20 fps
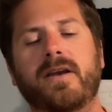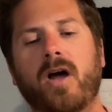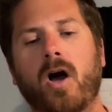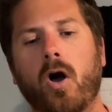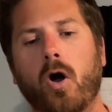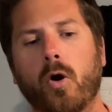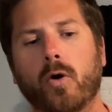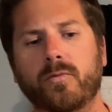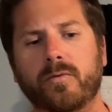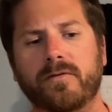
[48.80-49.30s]

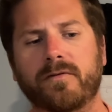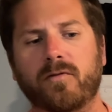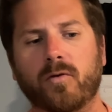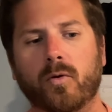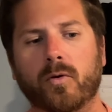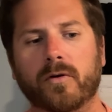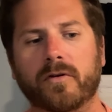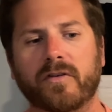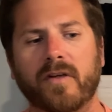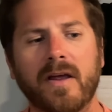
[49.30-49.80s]
hardwood
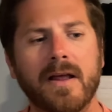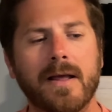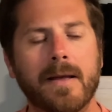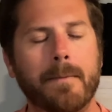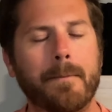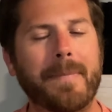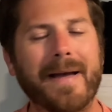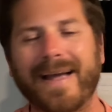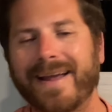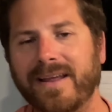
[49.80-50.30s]
floors.
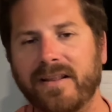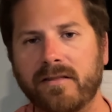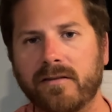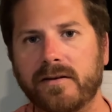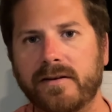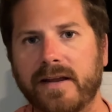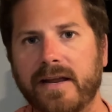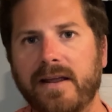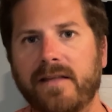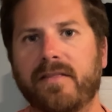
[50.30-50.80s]
Back in the
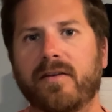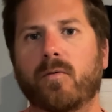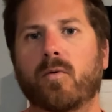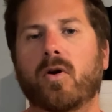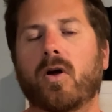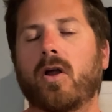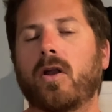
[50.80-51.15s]
day, they were a